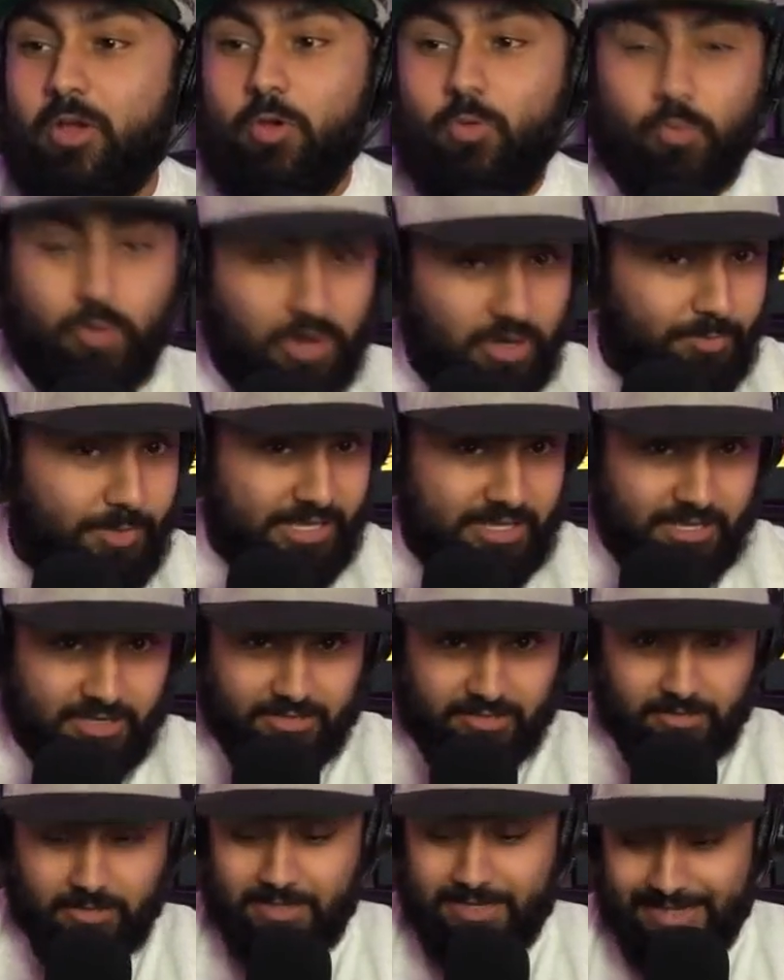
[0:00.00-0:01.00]
we're going to
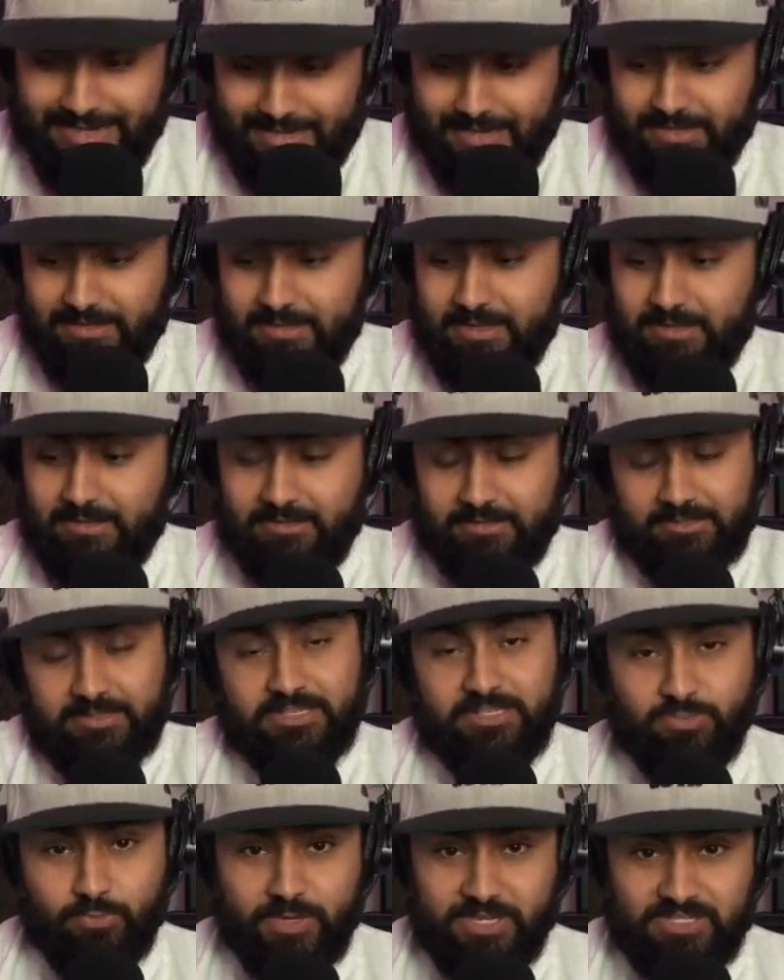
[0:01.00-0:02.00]
be kicking
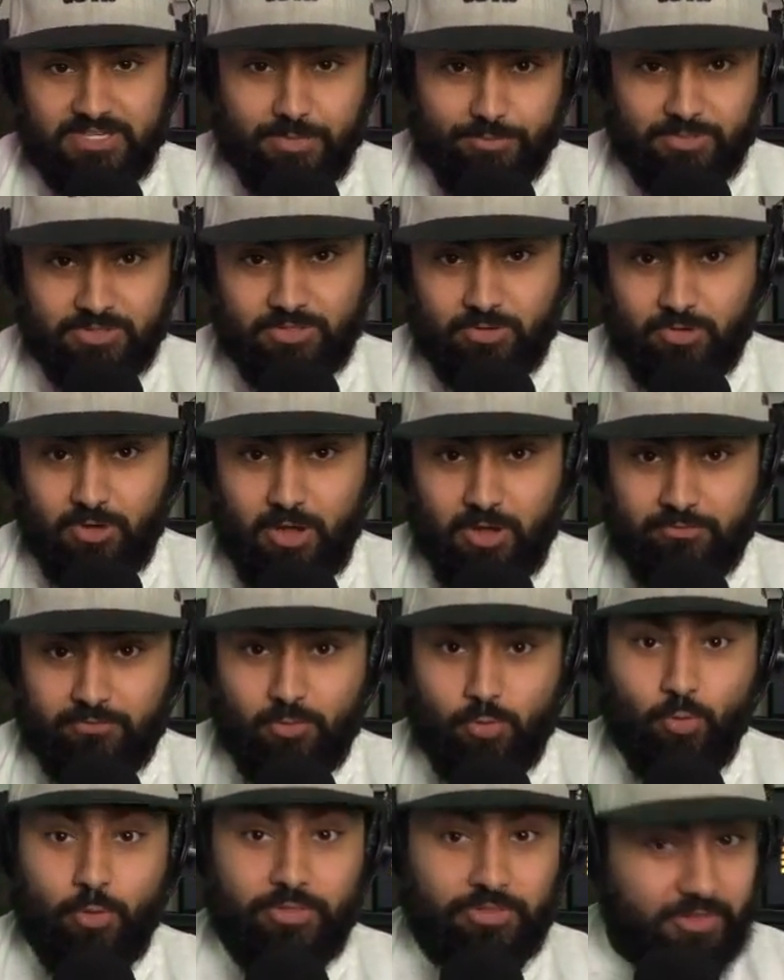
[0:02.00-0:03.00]
this week's episode off
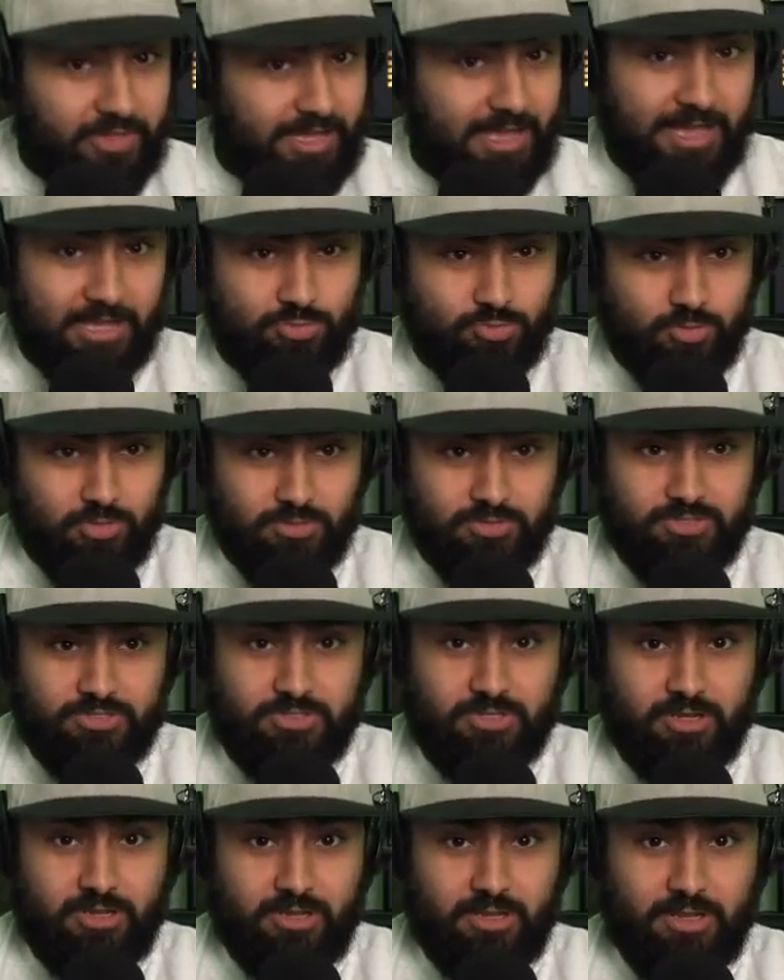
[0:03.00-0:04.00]
with the
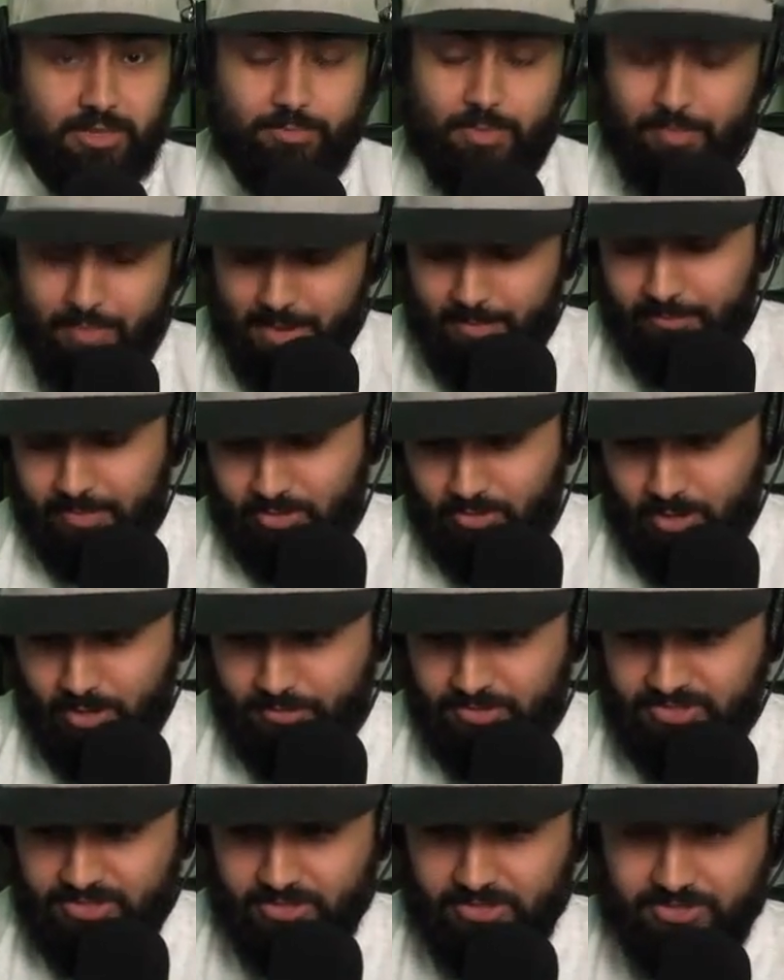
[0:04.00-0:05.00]
casuals. And my man Big
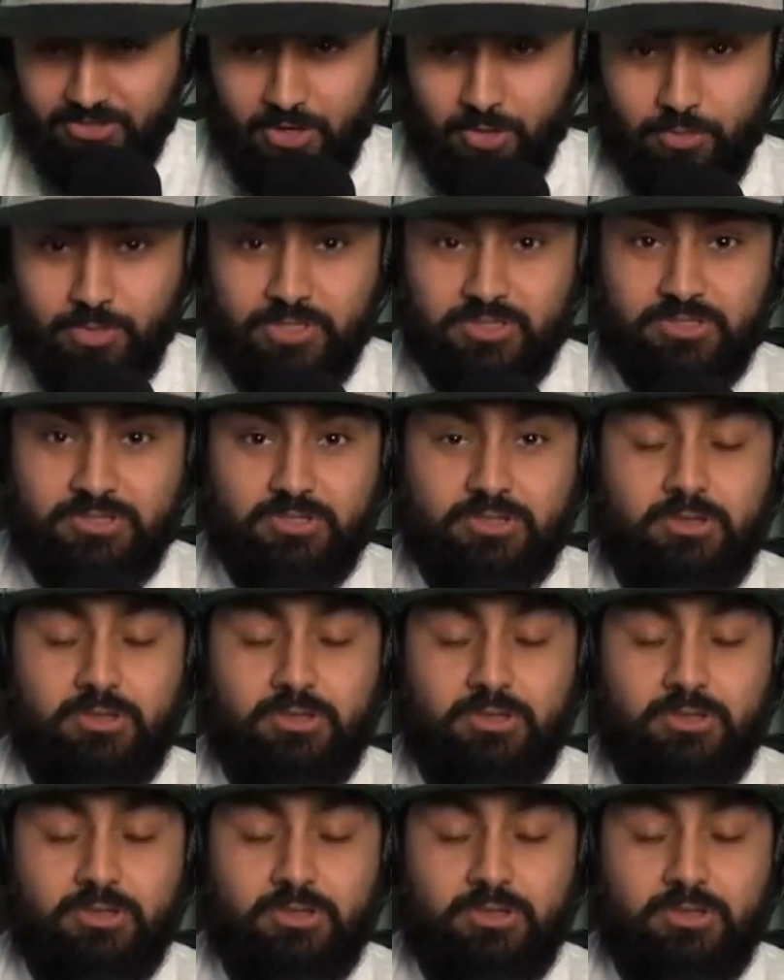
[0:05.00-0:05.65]
Rob is here as always.